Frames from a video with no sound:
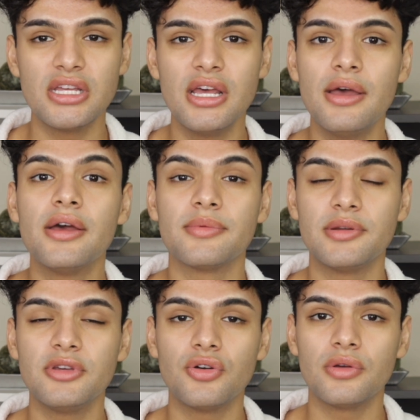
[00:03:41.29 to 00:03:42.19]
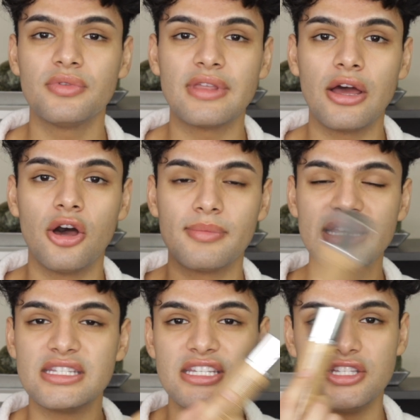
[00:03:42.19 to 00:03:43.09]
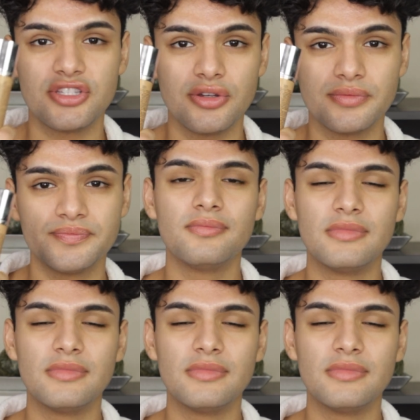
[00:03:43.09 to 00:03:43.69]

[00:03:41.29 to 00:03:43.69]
I'm gonna be going with that on my T-zone.